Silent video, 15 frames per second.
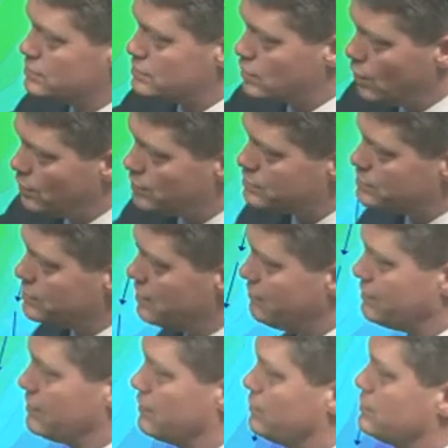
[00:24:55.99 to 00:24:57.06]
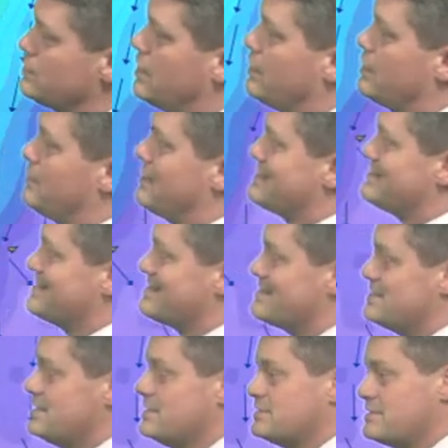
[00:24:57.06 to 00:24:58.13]
is cold stuff here. We're talking about
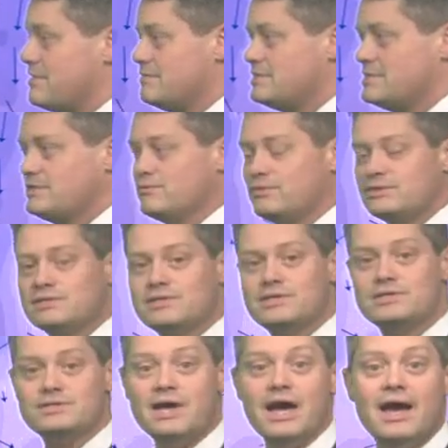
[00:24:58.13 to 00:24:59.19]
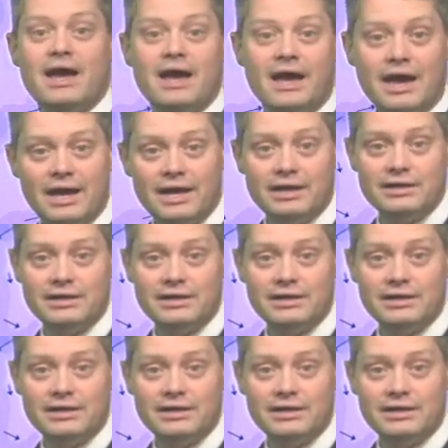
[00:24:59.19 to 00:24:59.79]
16 to 17-foot seas and